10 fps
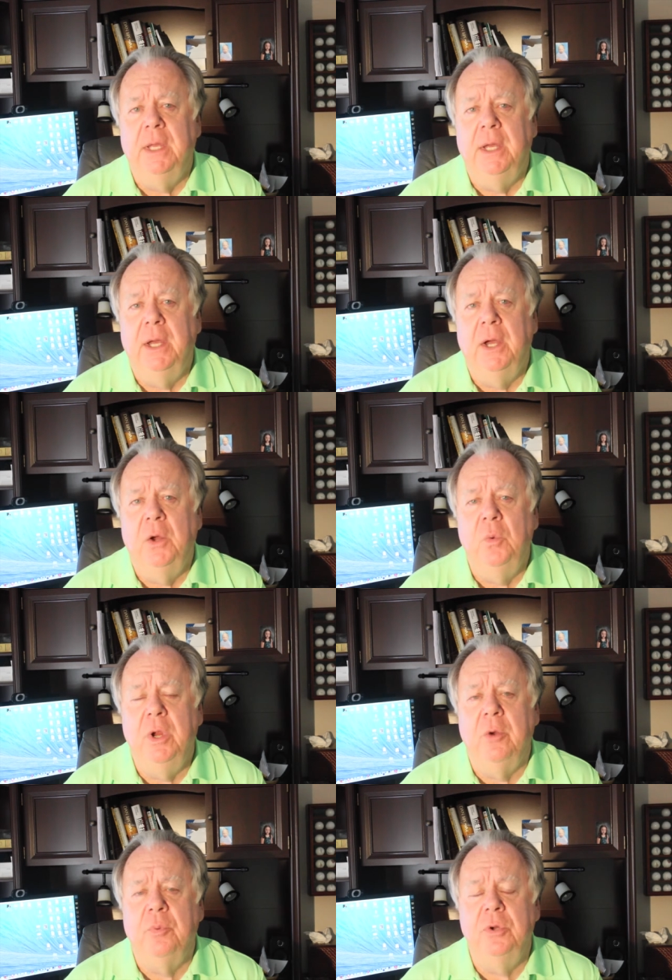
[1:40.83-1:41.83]
Uh,
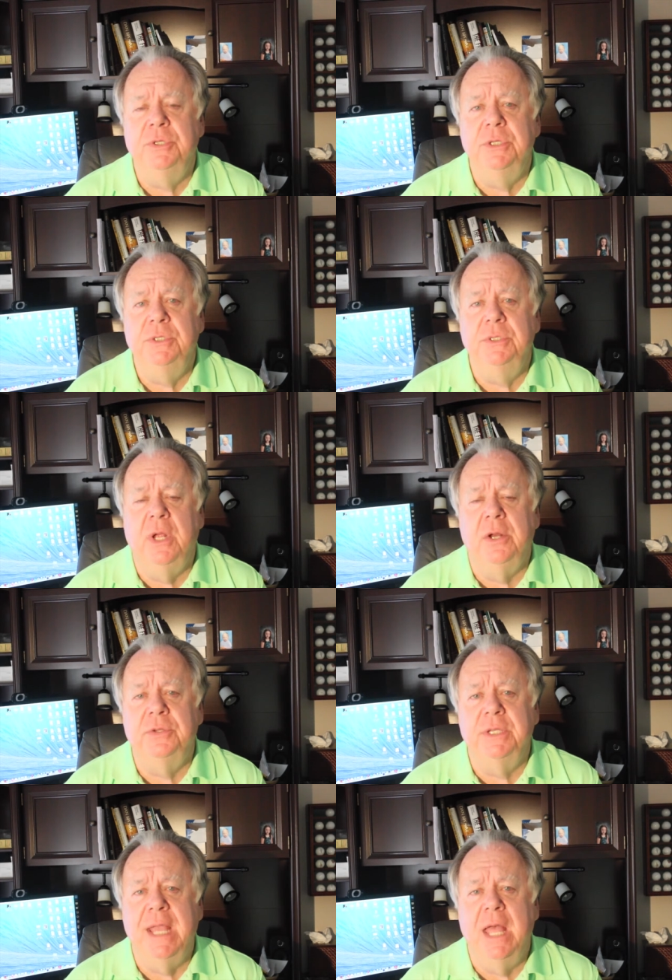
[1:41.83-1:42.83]
we are approaching
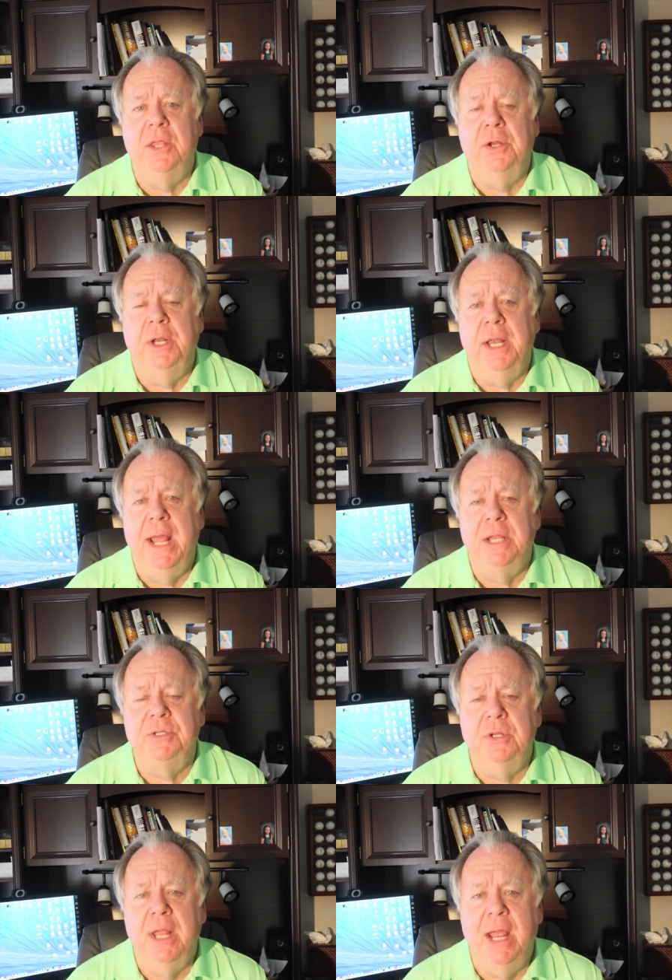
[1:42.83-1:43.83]
$2 a gallon on the
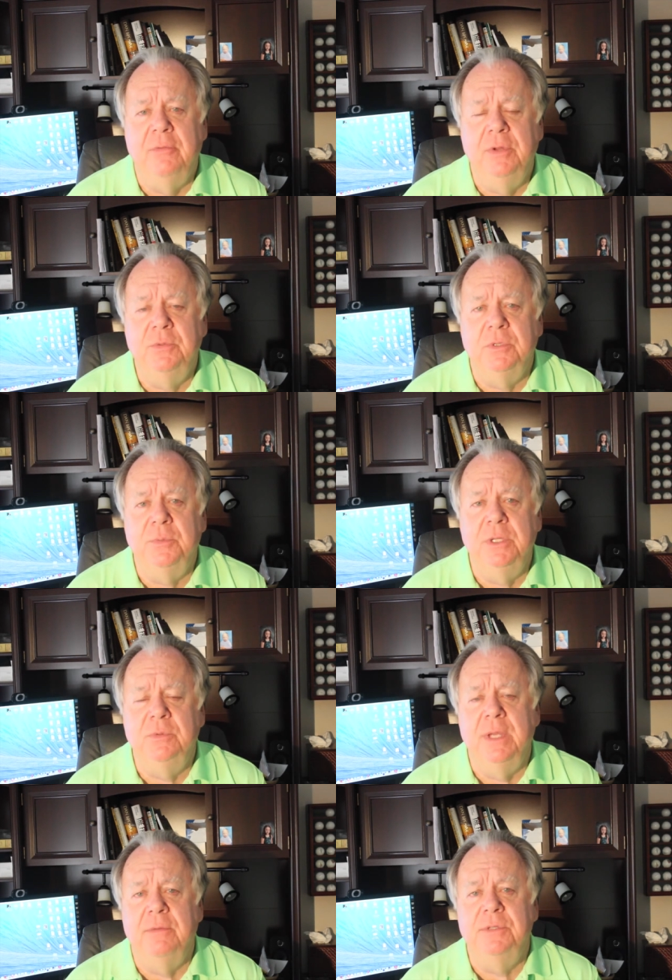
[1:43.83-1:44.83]
national average, which
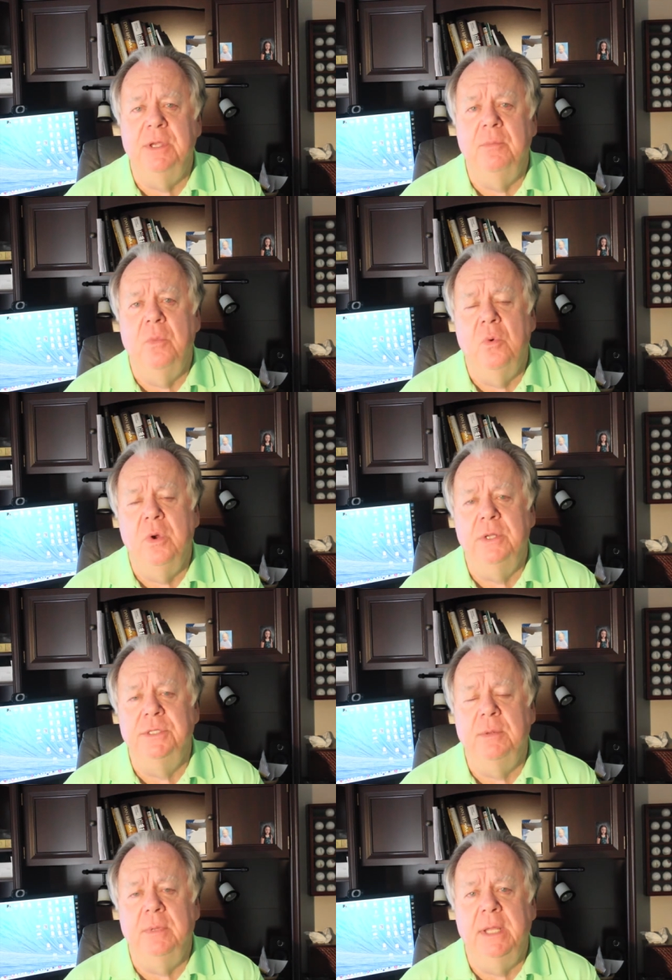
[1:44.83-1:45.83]
means we have some more and
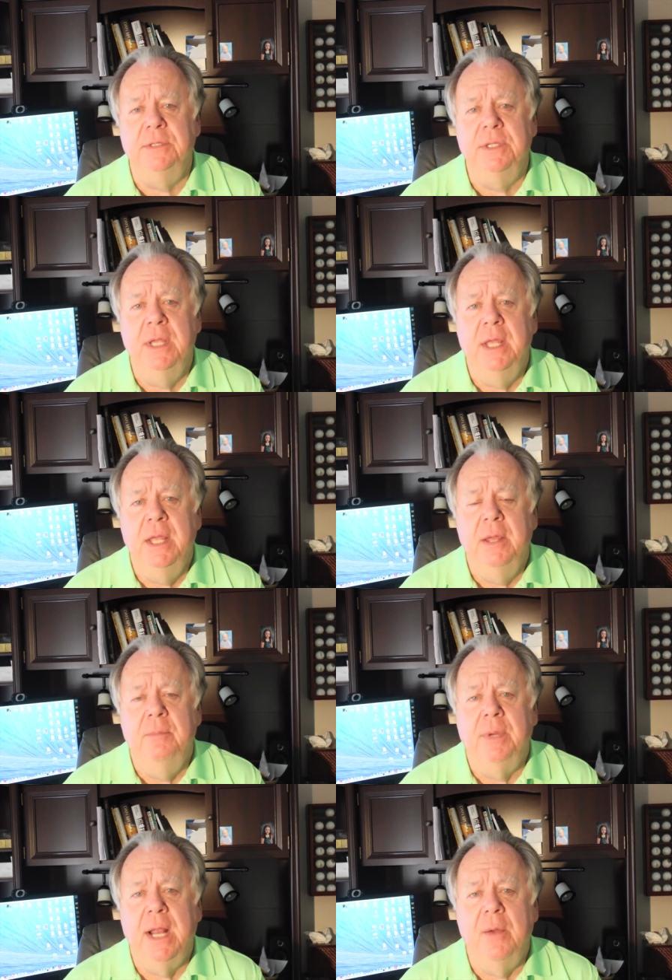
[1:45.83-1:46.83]
some less.
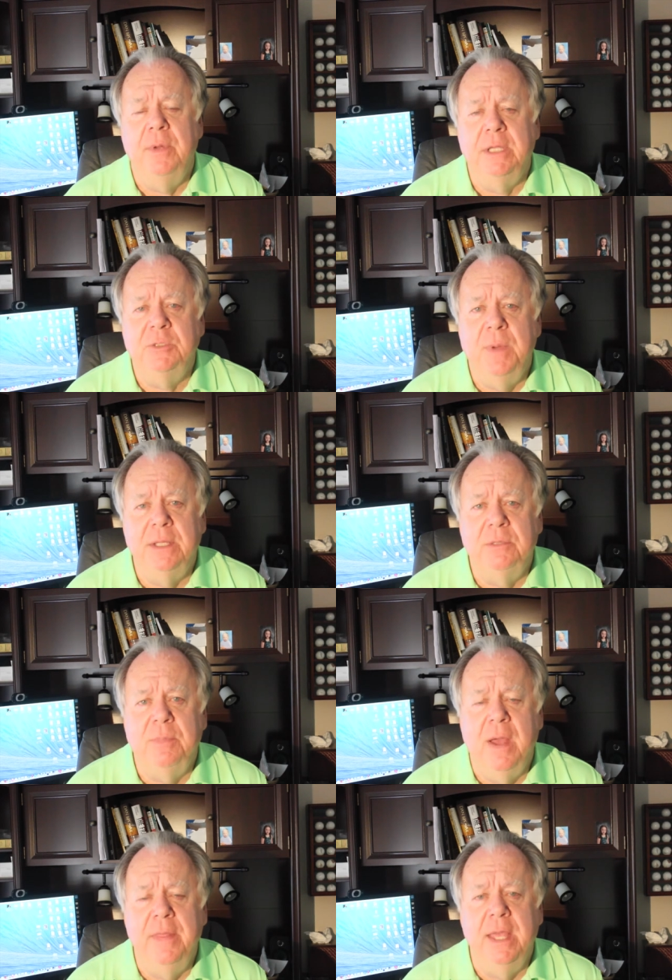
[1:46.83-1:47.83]
But I would expect
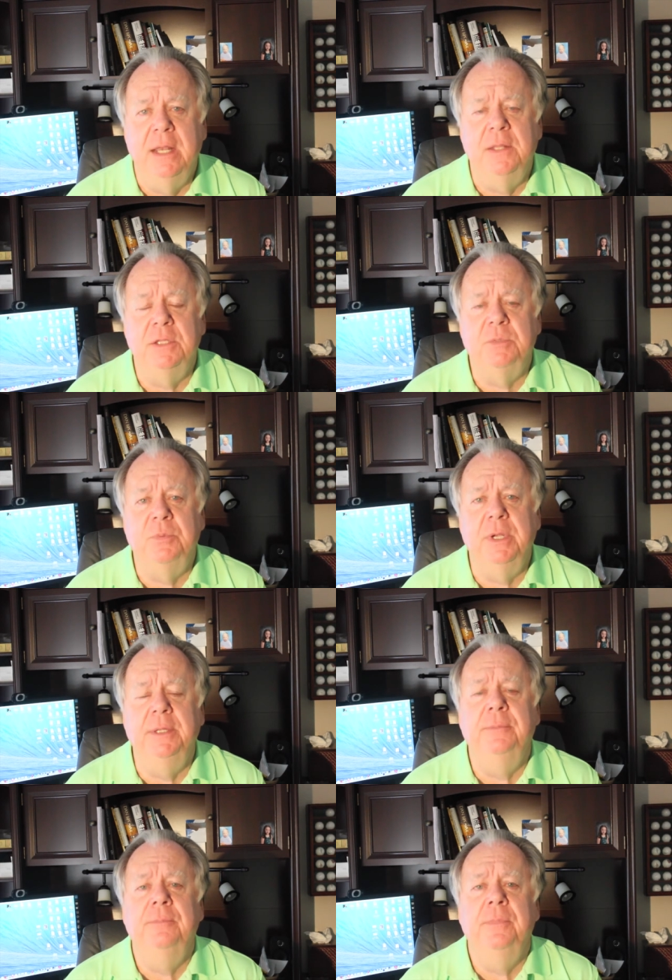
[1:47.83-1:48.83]
that by the end of the
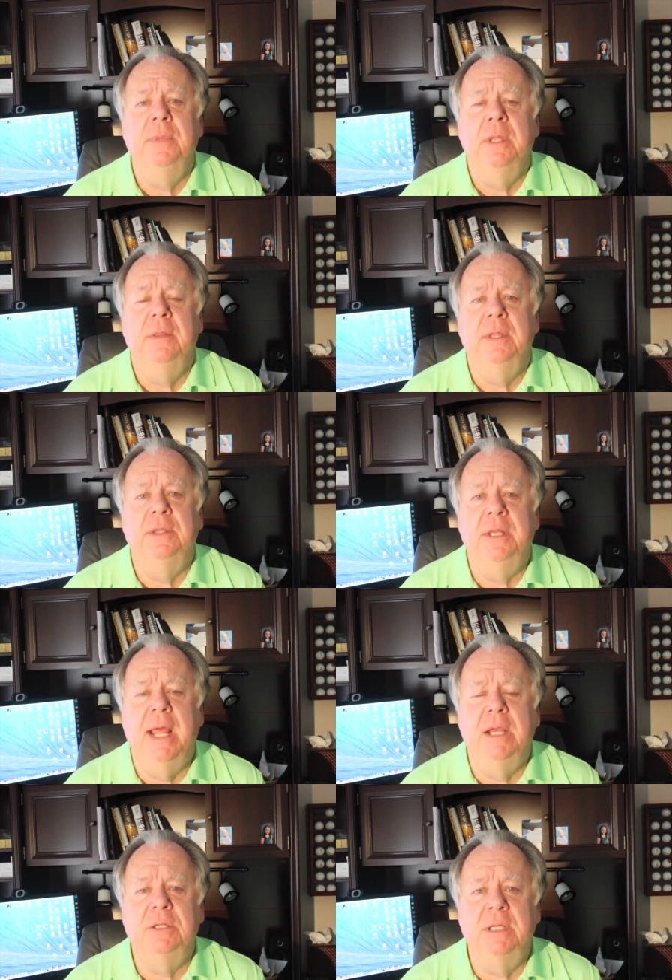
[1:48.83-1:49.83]
spring, that the
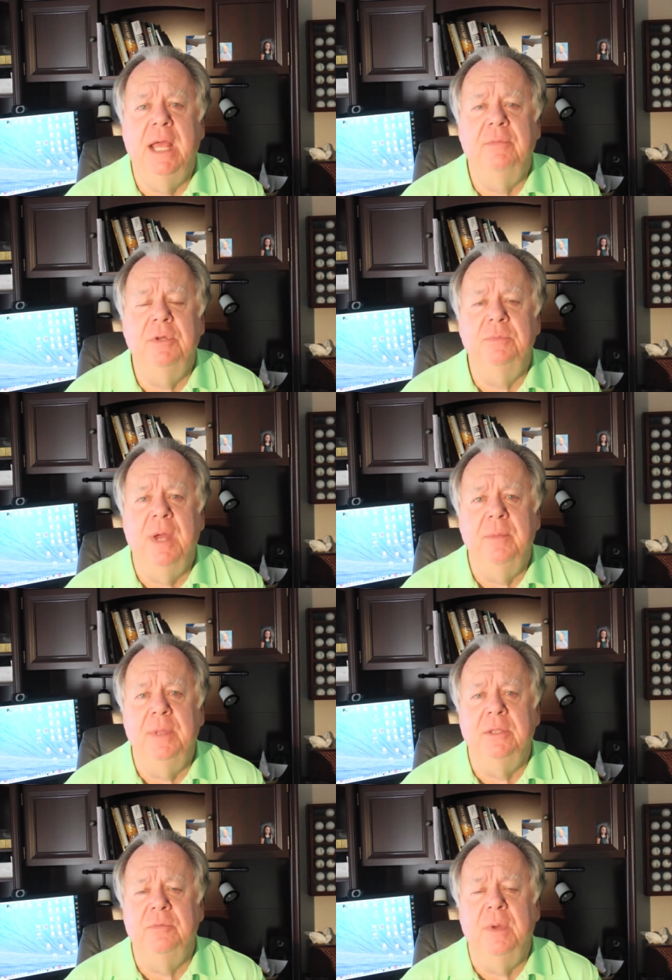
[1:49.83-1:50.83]
national average might
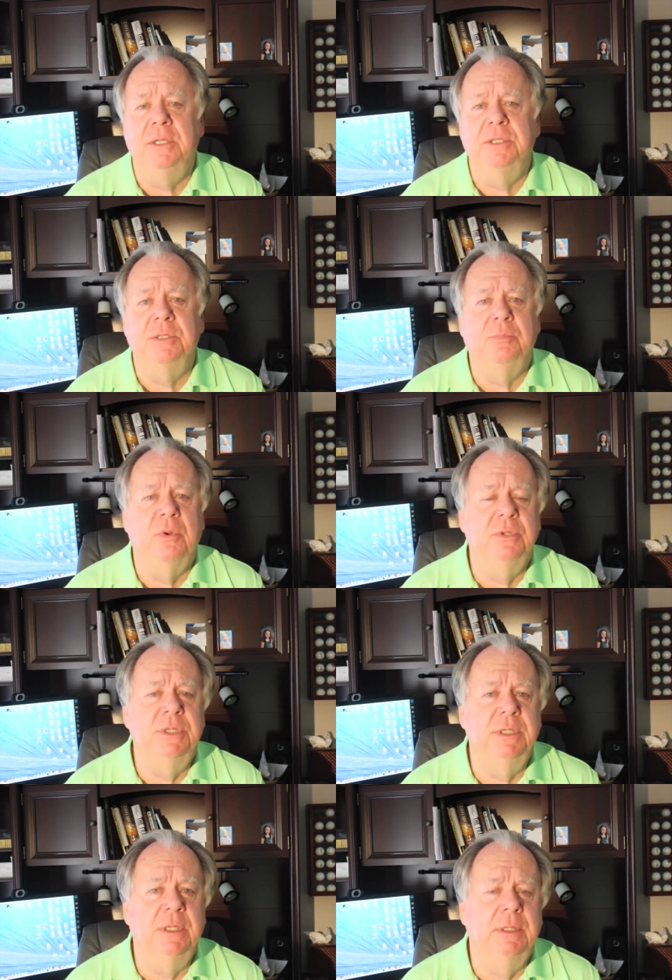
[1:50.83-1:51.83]
be as much as
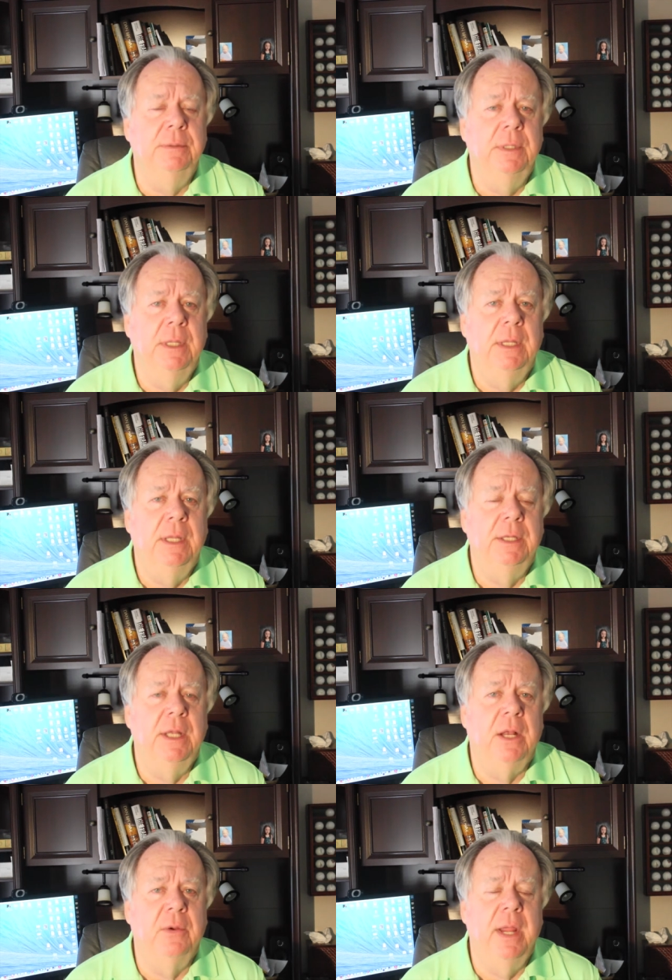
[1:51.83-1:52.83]
approaching a, a
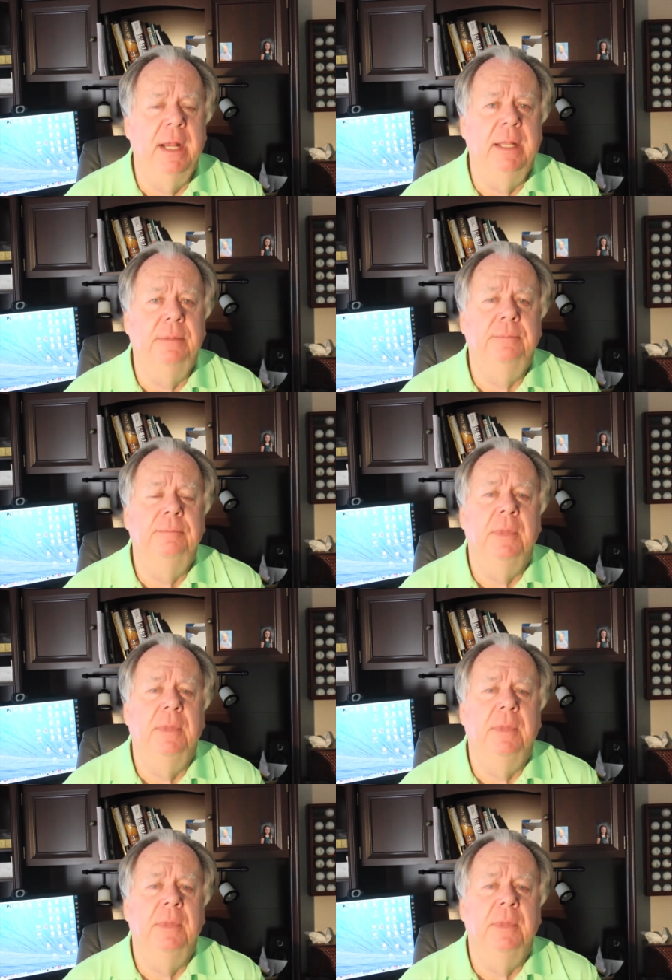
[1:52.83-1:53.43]
dollar eighty.